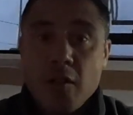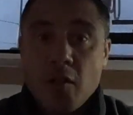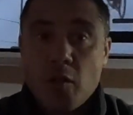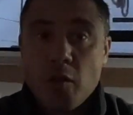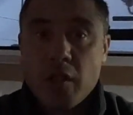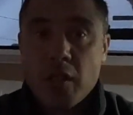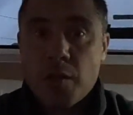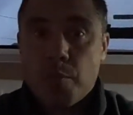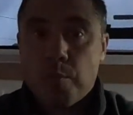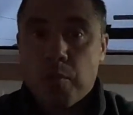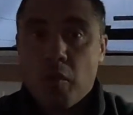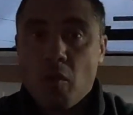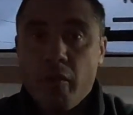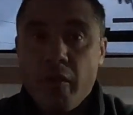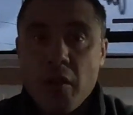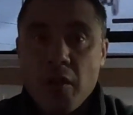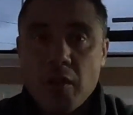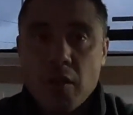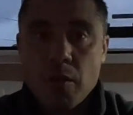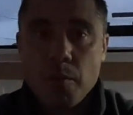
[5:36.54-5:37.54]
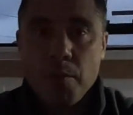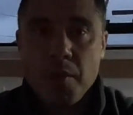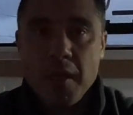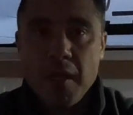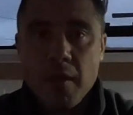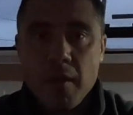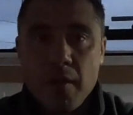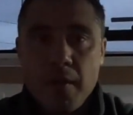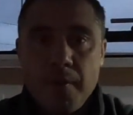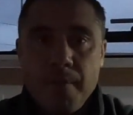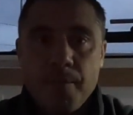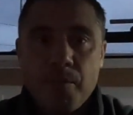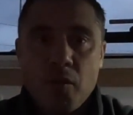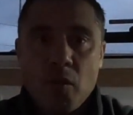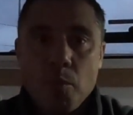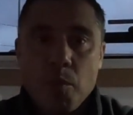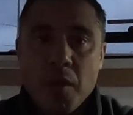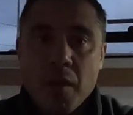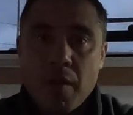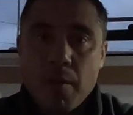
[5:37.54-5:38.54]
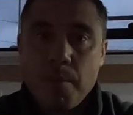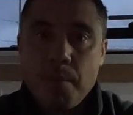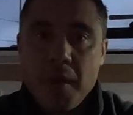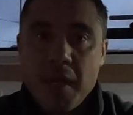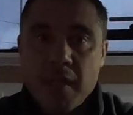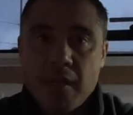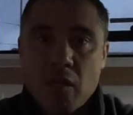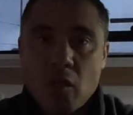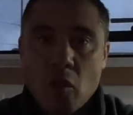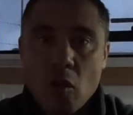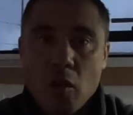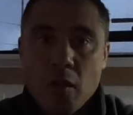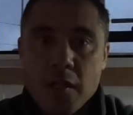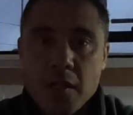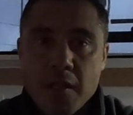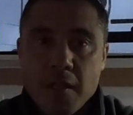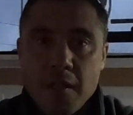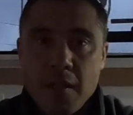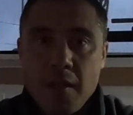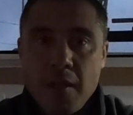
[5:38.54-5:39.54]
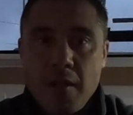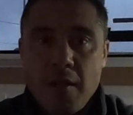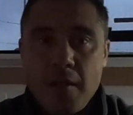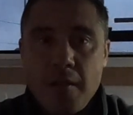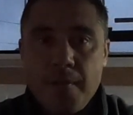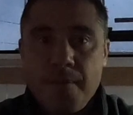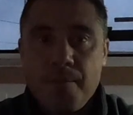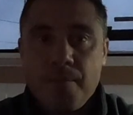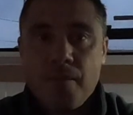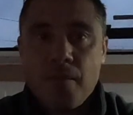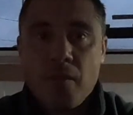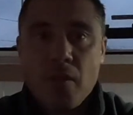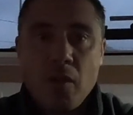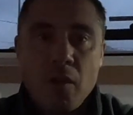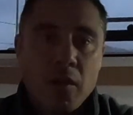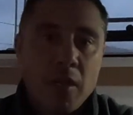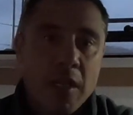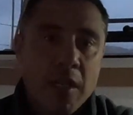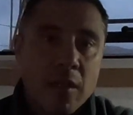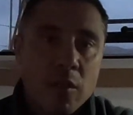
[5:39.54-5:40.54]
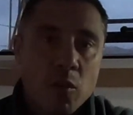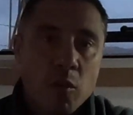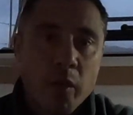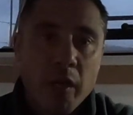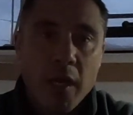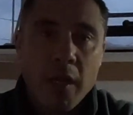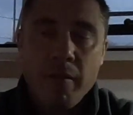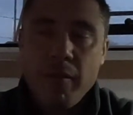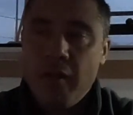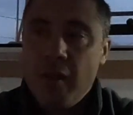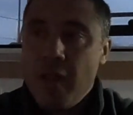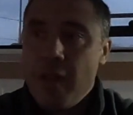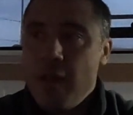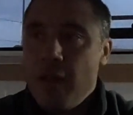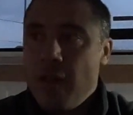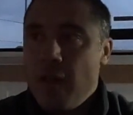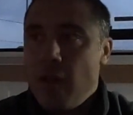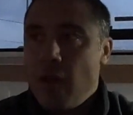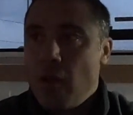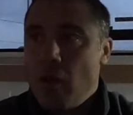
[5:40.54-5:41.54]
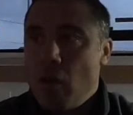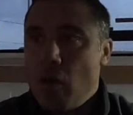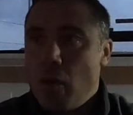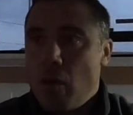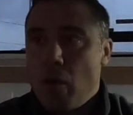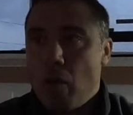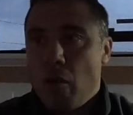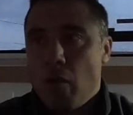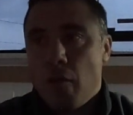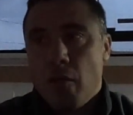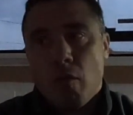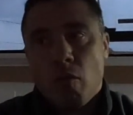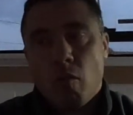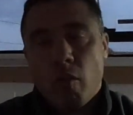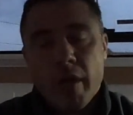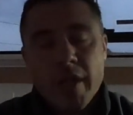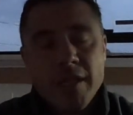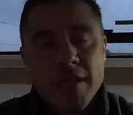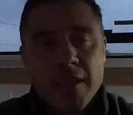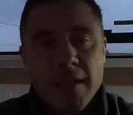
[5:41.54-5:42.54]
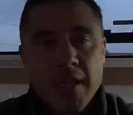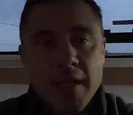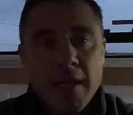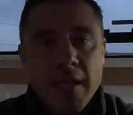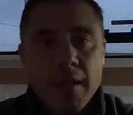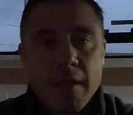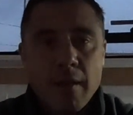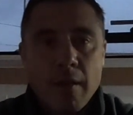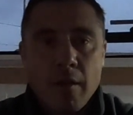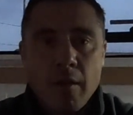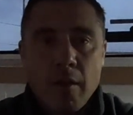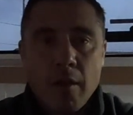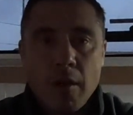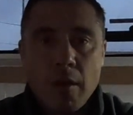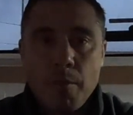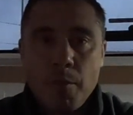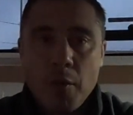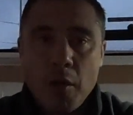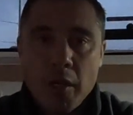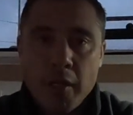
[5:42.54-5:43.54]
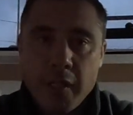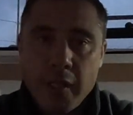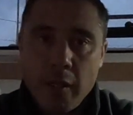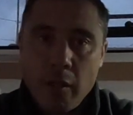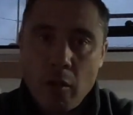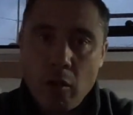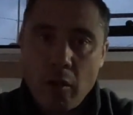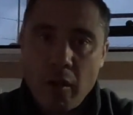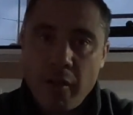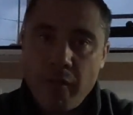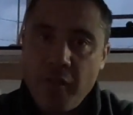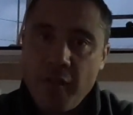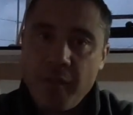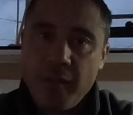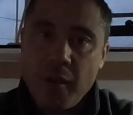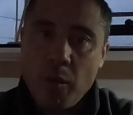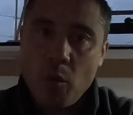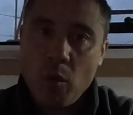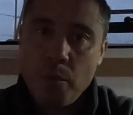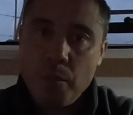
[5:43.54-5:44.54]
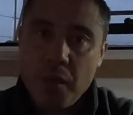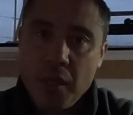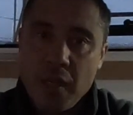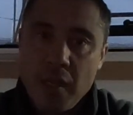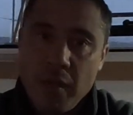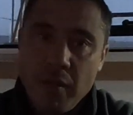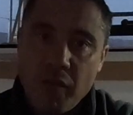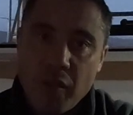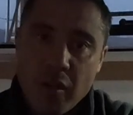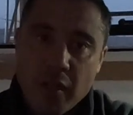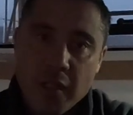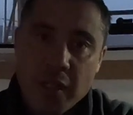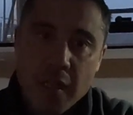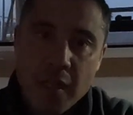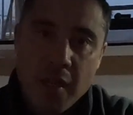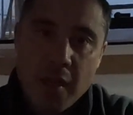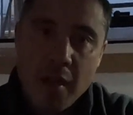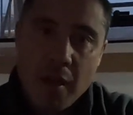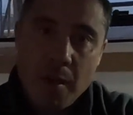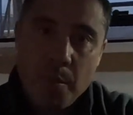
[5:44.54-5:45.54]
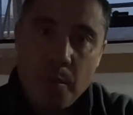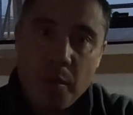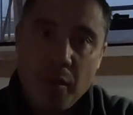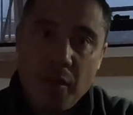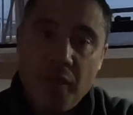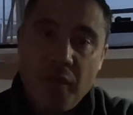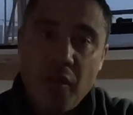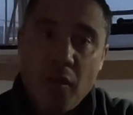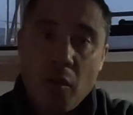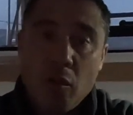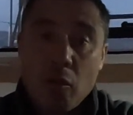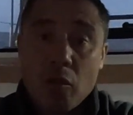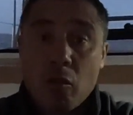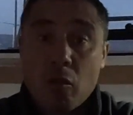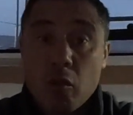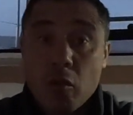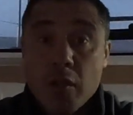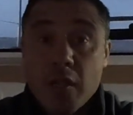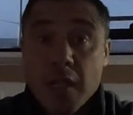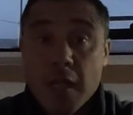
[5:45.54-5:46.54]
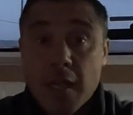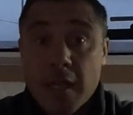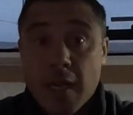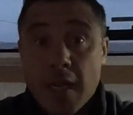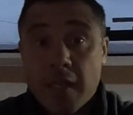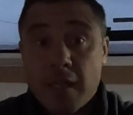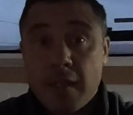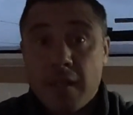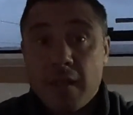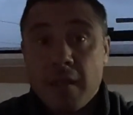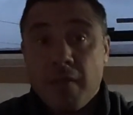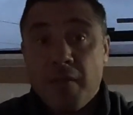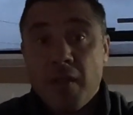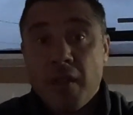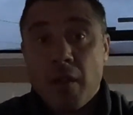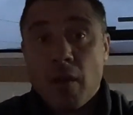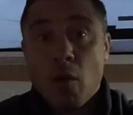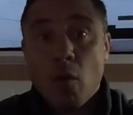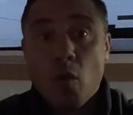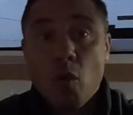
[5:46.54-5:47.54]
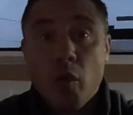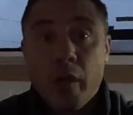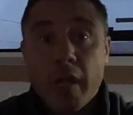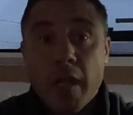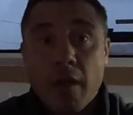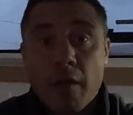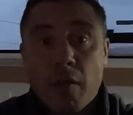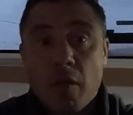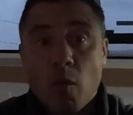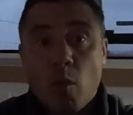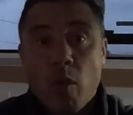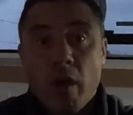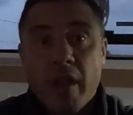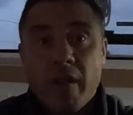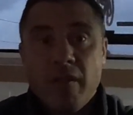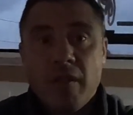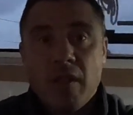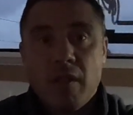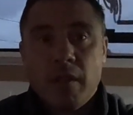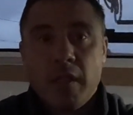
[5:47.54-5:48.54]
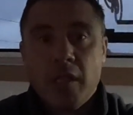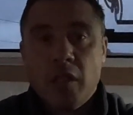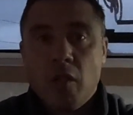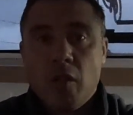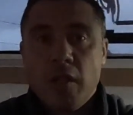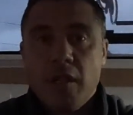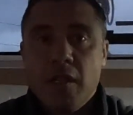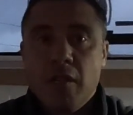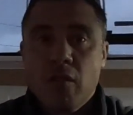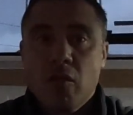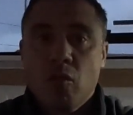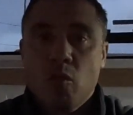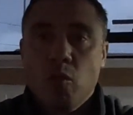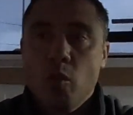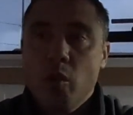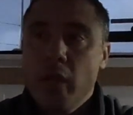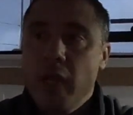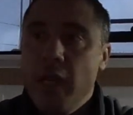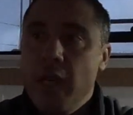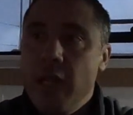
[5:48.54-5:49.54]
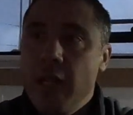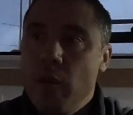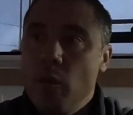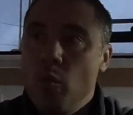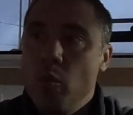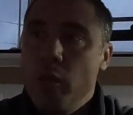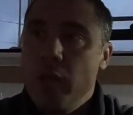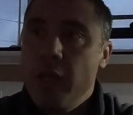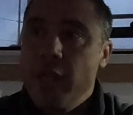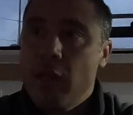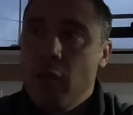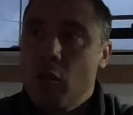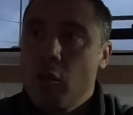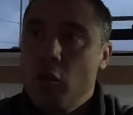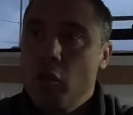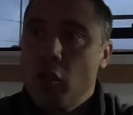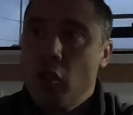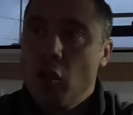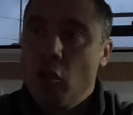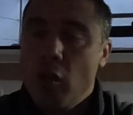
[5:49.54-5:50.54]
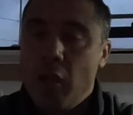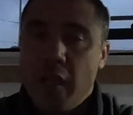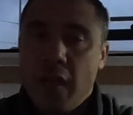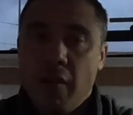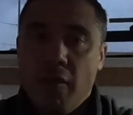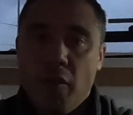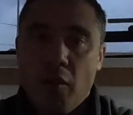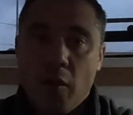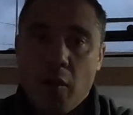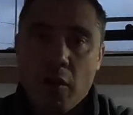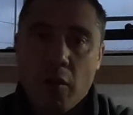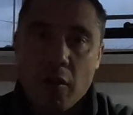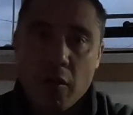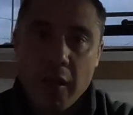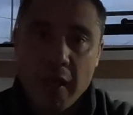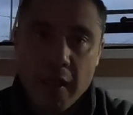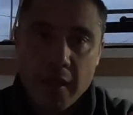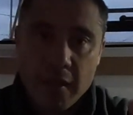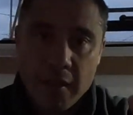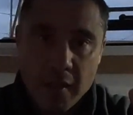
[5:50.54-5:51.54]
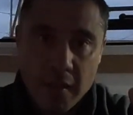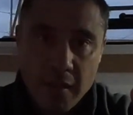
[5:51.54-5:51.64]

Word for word: so it's proven to be um, to be the best choice, um, not intuitive. Uh, on a racing uh, multi I think that would be different. But for cruising cat, I think looking at the wave direction is really, really crucial. And if you can get